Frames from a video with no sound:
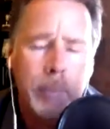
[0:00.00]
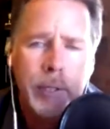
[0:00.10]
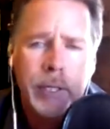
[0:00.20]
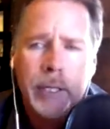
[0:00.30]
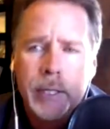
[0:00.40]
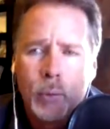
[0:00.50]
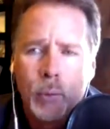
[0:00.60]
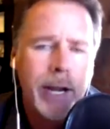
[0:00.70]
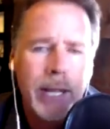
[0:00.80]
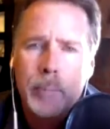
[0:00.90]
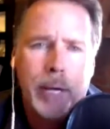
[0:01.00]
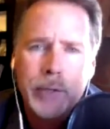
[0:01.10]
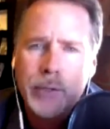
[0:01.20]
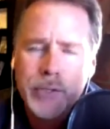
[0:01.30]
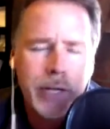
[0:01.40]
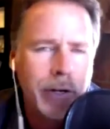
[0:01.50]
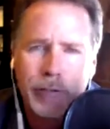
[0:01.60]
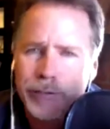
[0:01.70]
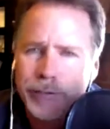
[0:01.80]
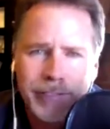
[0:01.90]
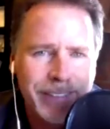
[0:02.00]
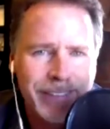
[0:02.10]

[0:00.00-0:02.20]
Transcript: But writing about yourself,